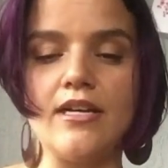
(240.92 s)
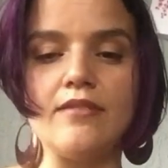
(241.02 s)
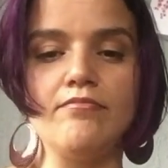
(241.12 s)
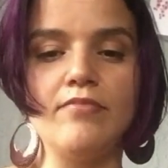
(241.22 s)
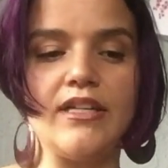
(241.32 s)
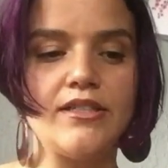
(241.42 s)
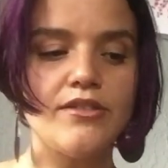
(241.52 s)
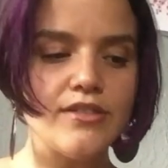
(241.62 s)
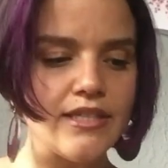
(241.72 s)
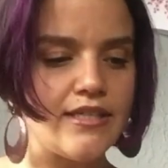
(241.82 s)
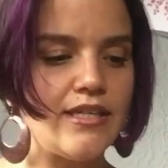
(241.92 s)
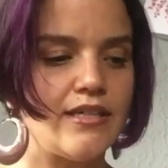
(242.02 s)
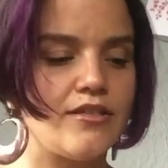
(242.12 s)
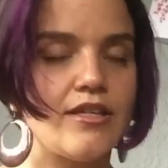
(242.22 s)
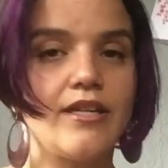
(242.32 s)
Marisol's idea
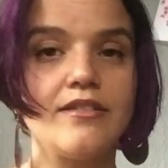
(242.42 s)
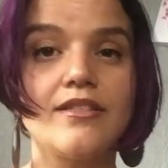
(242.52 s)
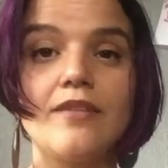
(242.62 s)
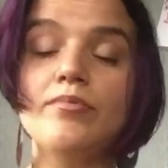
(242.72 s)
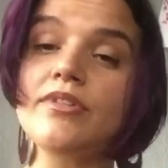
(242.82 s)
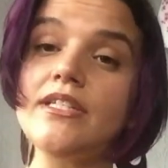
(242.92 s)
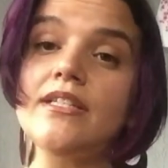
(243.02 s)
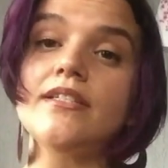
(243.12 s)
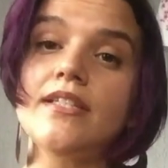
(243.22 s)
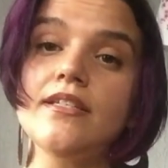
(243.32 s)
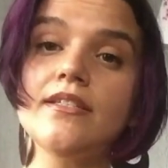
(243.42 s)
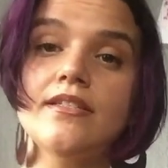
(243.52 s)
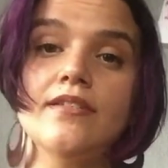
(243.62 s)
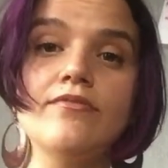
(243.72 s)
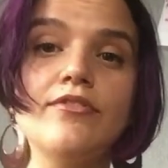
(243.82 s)
to kind of start printing the
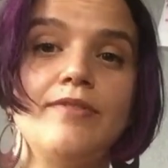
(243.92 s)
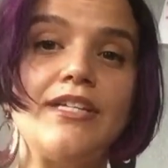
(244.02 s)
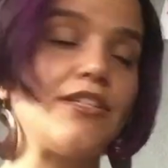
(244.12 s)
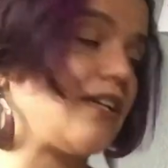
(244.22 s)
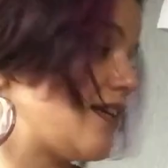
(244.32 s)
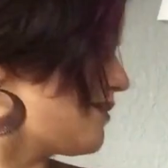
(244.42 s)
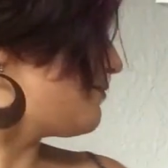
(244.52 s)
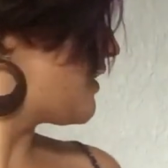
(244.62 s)
census information on them.